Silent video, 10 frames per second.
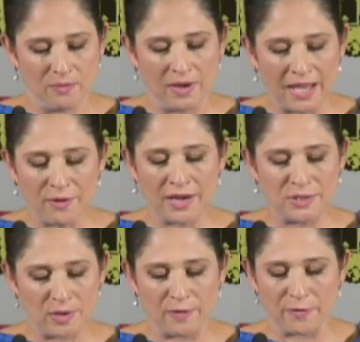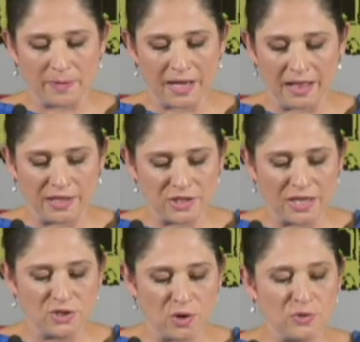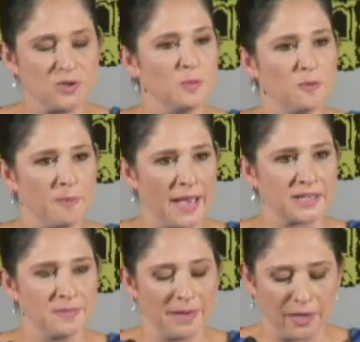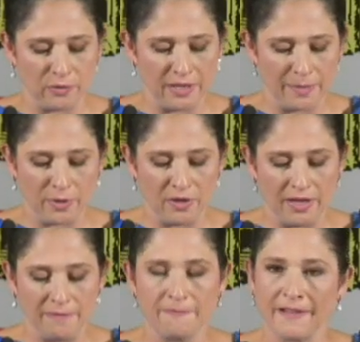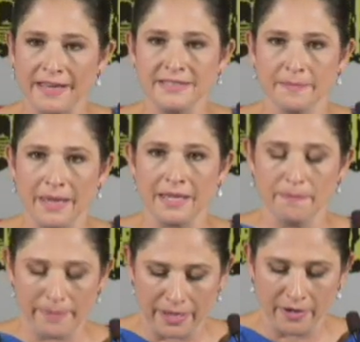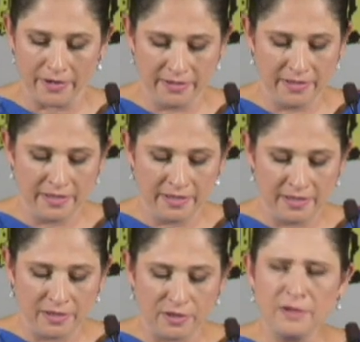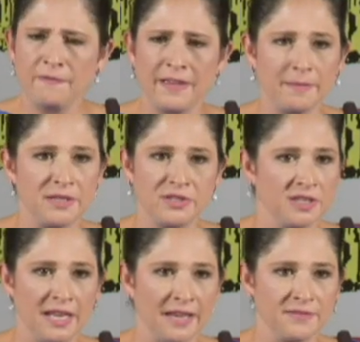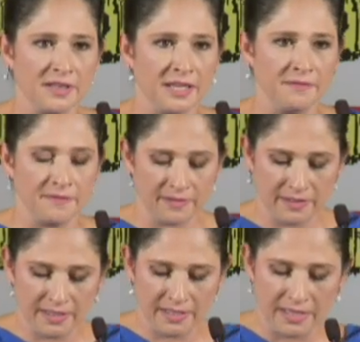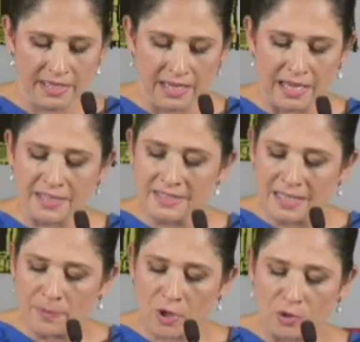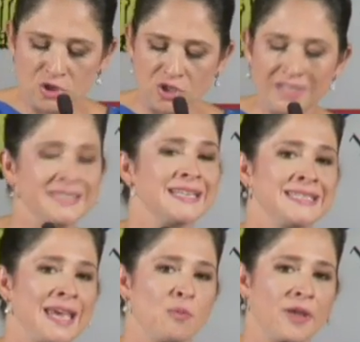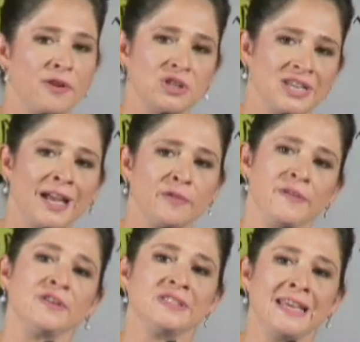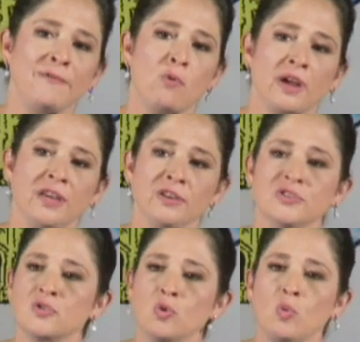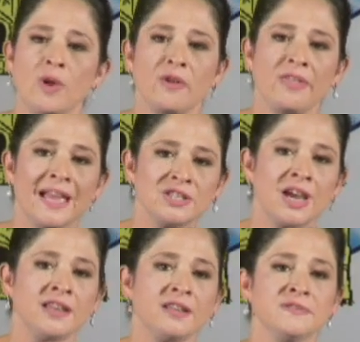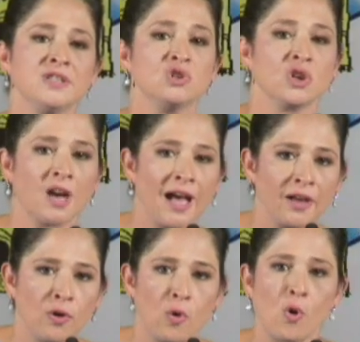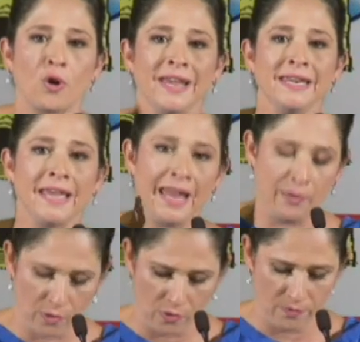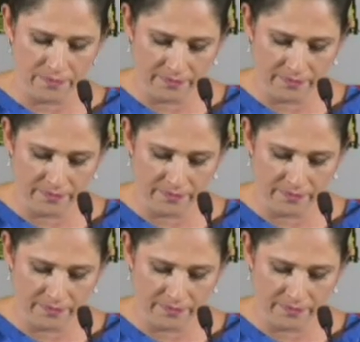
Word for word: When I graduated from college, I chose to move back to my old neighborhood and fight to make it better. Good families shouldn't have to leave. And a zip code shouldn't dictate whether a child feels safe walking to school, whether that child lives in Chicago or in Cairo.